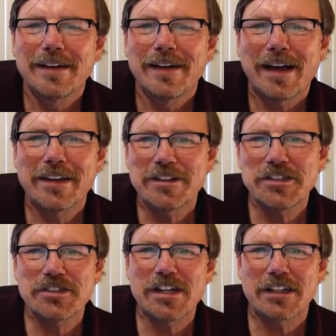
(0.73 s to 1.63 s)
Hi, this
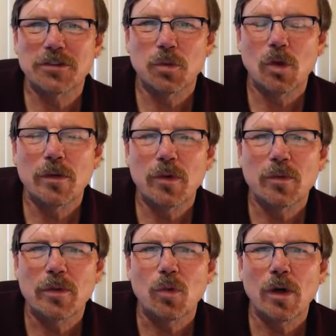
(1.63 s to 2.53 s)
is Dr. Woywood
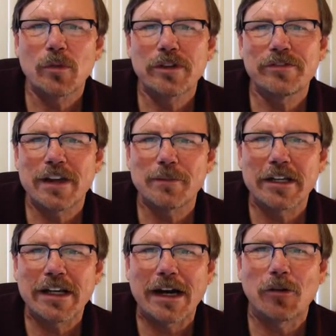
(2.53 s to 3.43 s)
with Woywood
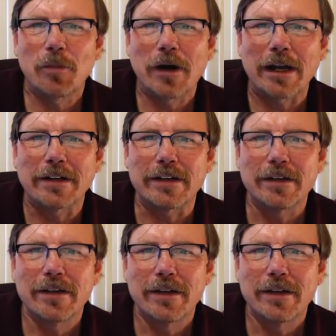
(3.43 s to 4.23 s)
Family Chiropractic.